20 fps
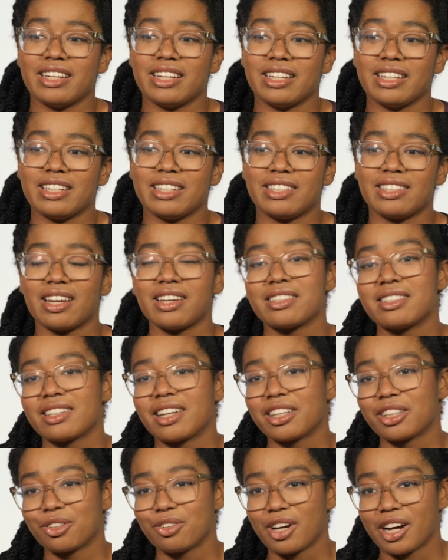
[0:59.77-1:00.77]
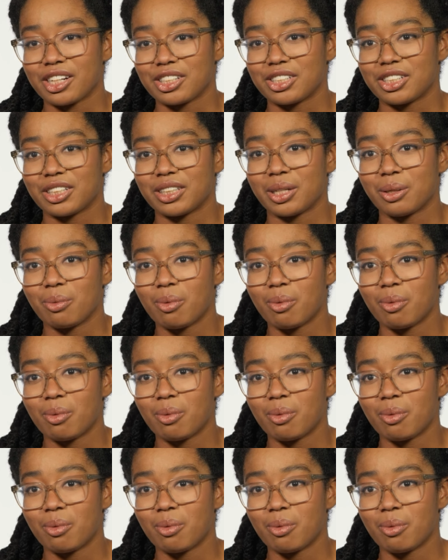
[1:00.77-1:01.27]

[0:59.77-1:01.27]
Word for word: it doesn't get the reaction that they